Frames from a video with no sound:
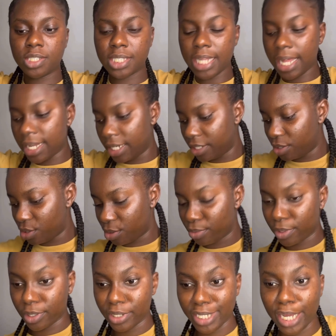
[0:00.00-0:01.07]
that little
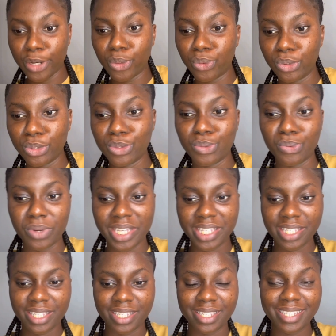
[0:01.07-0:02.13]
because I don't want to waste
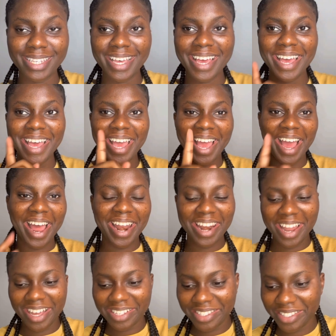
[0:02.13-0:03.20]
it. And
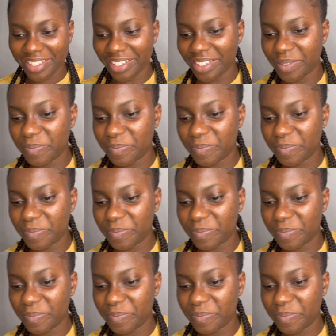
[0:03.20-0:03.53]
lastly,